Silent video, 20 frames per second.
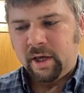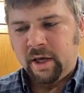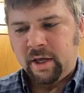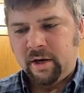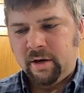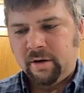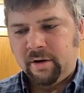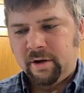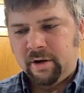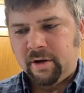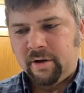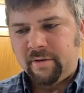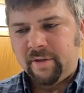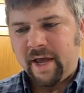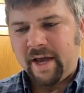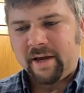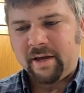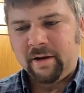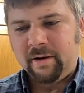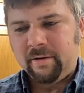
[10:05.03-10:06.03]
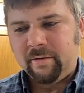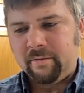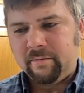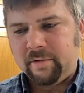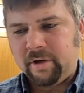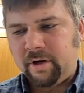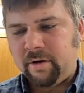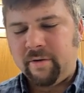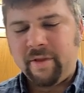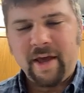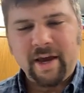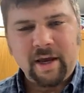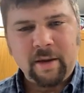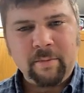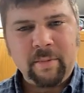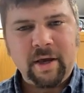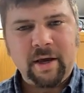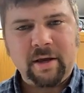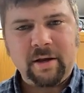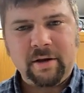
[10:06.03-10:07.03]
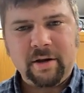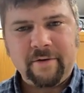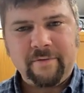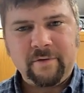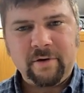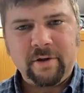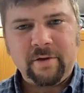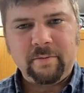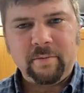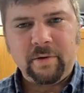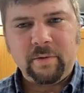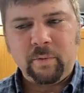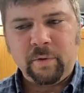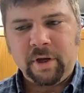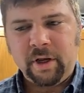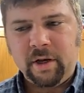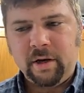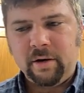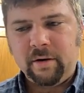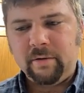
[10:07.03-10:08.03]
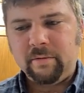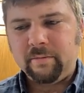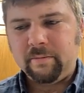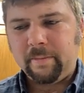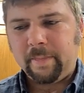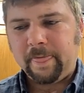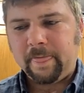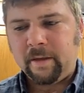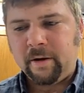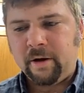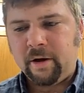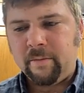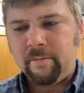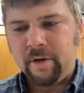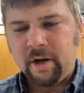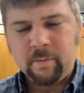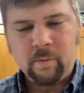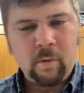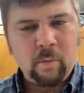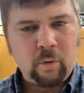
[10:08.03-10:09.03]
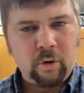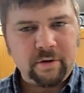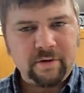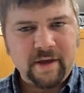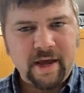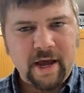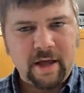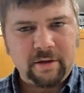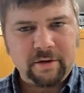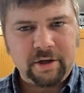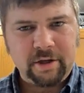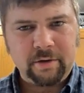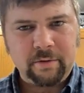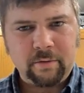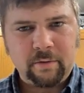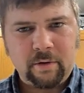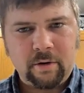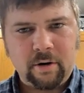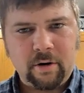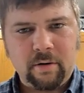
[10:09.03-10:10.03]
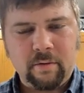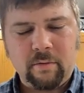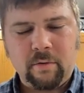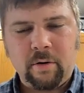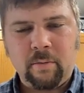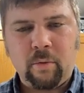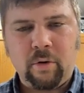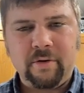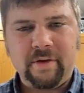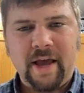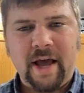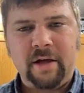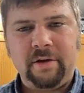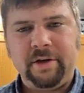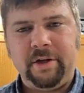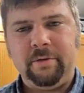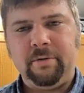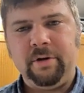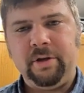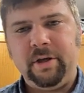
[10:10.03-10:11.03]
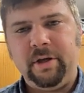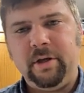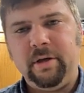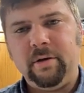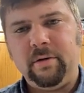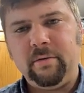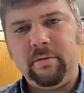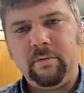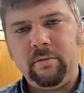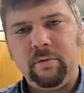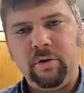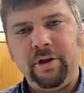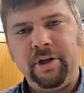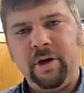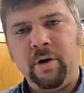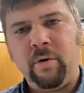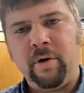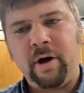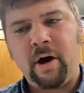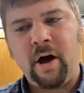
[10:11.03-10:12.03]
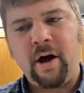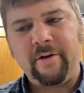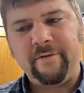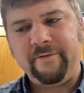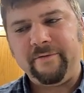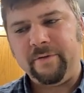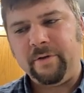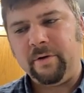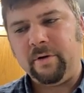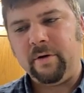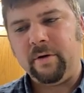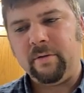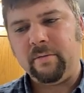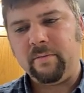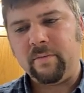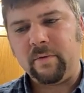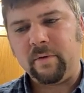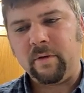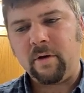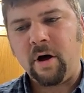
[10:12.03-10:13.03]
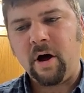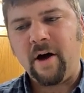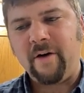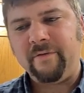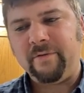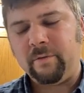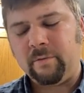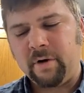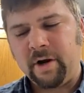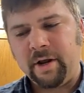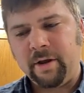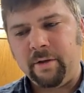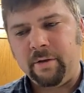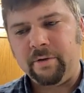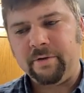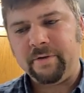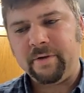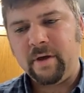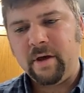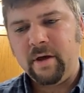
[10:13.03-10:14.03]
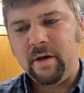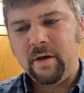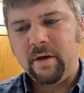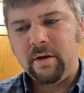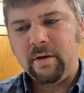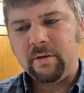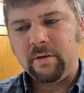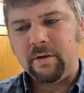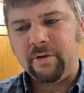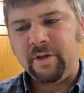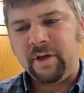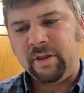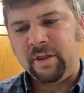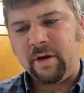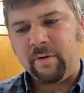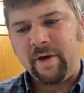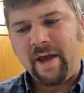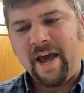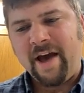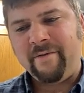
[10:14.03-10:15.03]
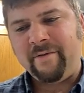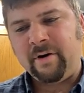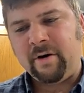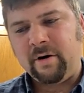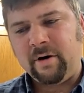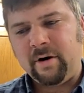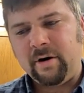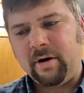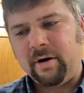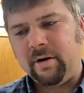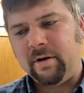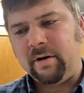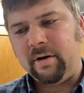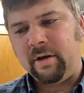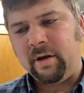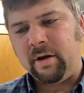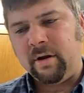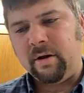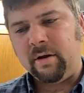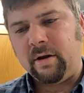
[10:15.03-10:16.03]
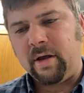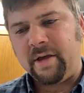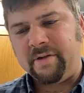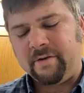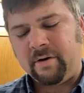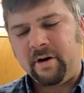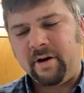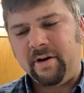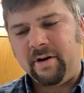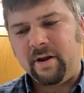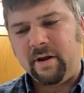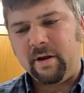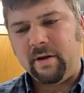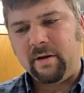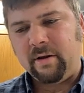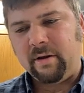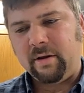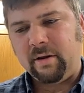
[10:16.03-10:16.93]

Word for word: and uh, that can you know that can make a difference between uh, minimal mortality or or mortality really really going off the off the rails. The thing that we have in our as our